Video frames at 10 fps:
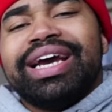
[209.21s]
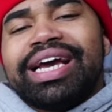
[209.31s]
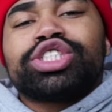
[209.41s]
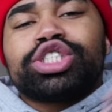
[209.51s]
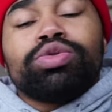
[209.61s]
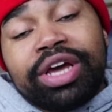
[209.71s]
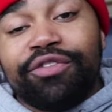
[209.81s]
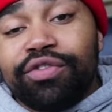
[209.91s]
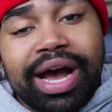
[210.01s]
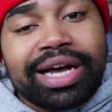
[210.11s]
it's so
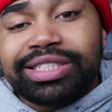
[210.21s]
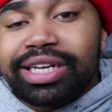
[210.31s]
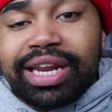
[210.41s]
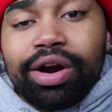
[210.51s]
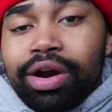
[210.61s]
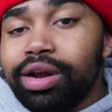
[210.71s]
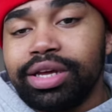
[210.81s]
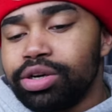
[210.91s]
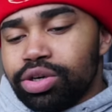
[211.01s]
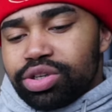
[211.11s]
different. I said that
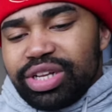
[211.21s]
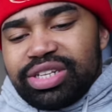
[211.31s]
earlier.